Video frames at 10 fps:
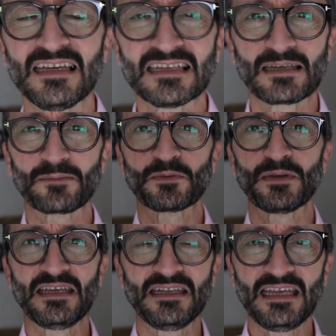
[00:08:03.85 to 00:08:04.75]
steps
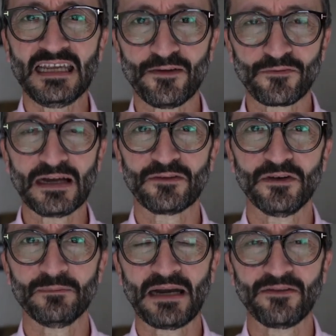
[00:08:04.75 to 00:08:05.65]
within the
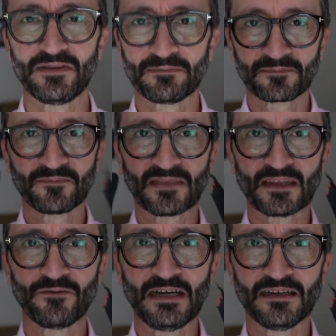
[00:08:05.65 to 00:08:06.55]
Frankfurt Marathon.
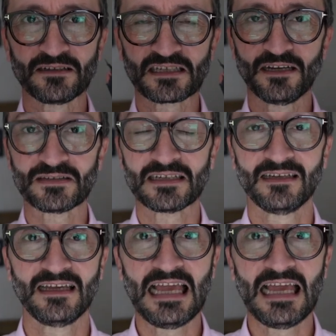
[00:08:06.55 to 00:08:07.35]
Really nice gloves.